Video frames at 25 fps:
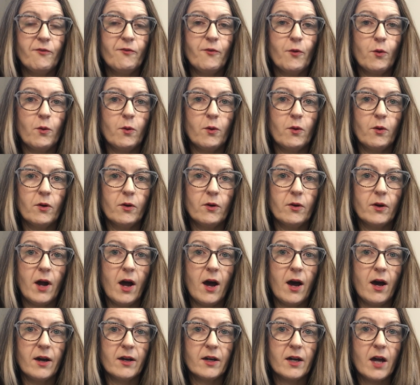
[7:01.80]
for
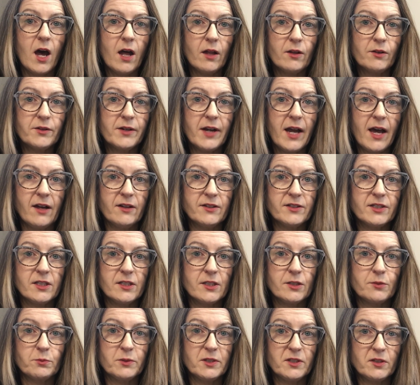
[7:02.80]
color
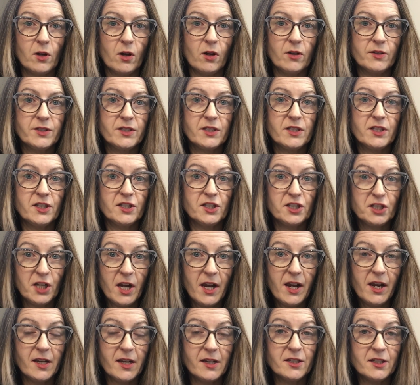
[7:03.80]
analysis results to
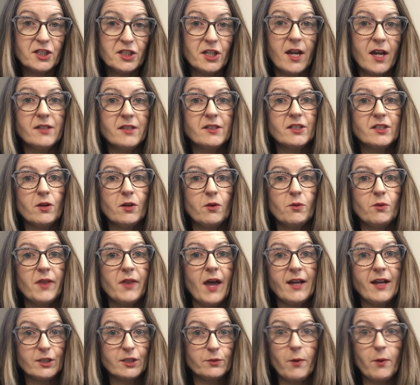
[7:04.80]
change. And so
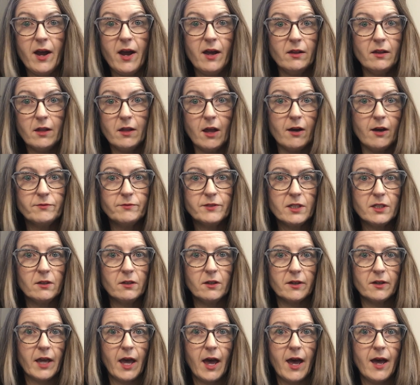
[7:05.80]
that's why I love to
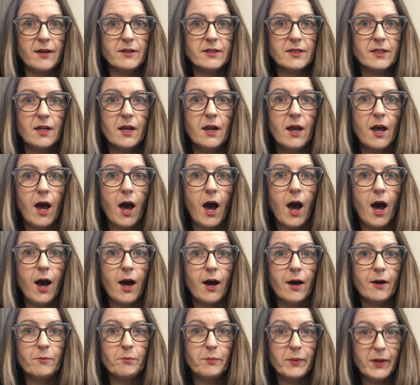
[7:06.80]
look at
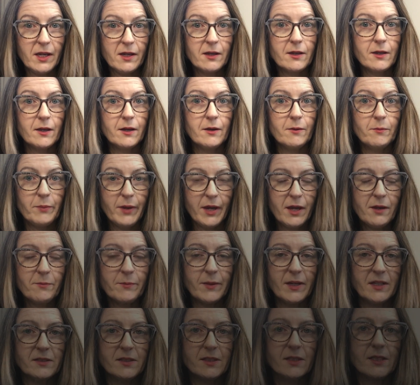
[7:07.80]
peak
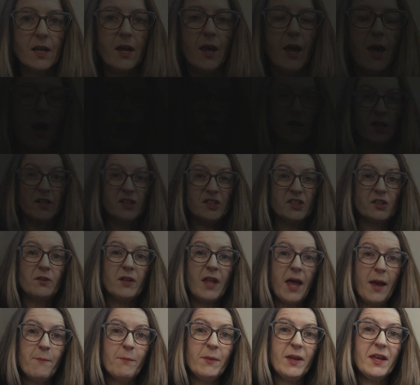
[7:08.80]
pigments. So
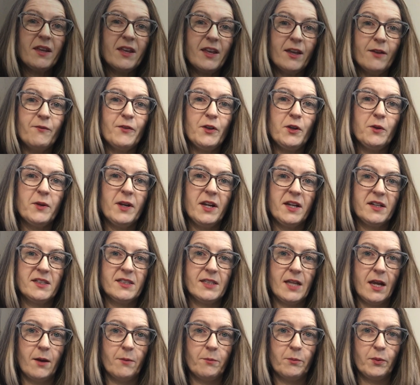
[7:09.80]
let me give you an
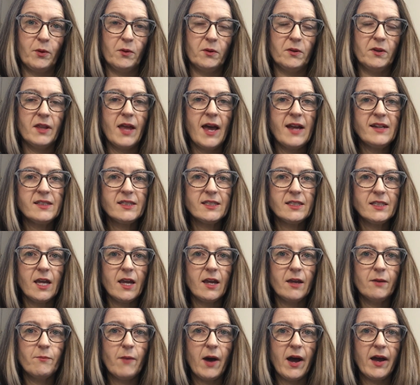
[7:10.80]
example. Let's
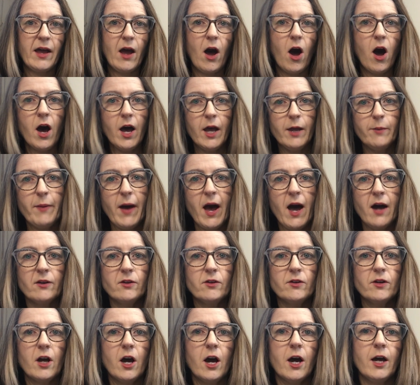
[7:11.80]
say my eye
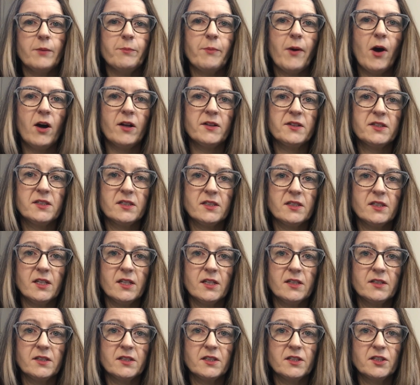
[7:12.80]
pattern
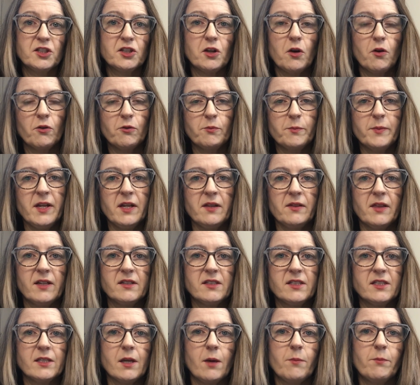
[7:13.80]
hypothesis showed me
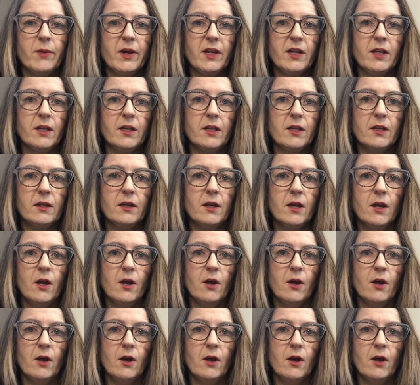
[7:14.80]
that somebody